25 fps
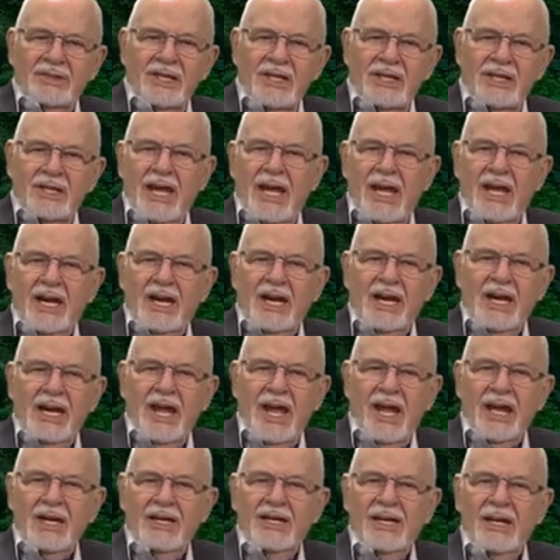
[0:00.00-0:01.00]
again and
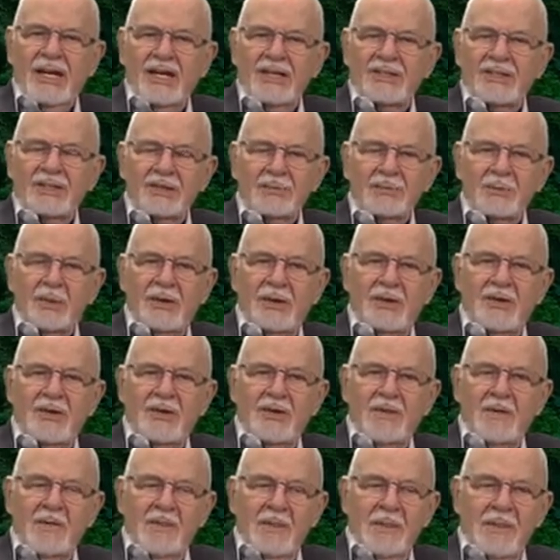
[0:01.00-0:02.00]
again it has been
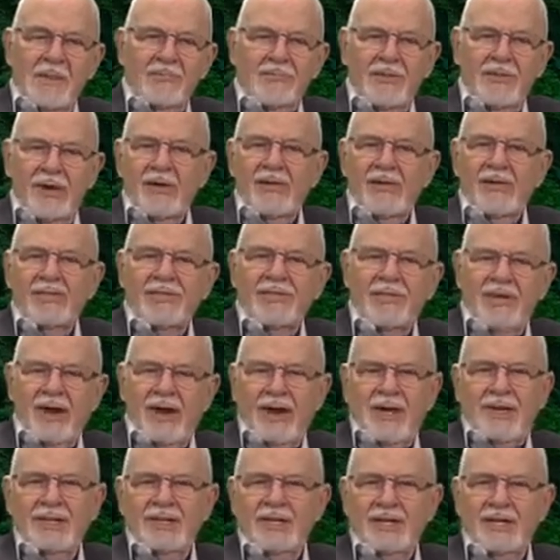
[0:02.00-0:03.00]

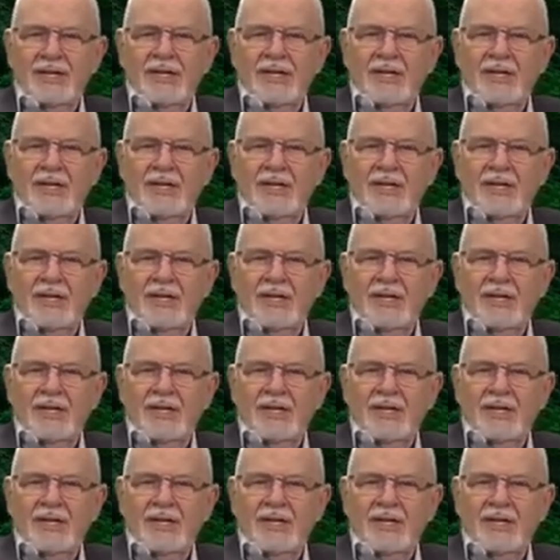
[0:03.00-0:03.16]
verified.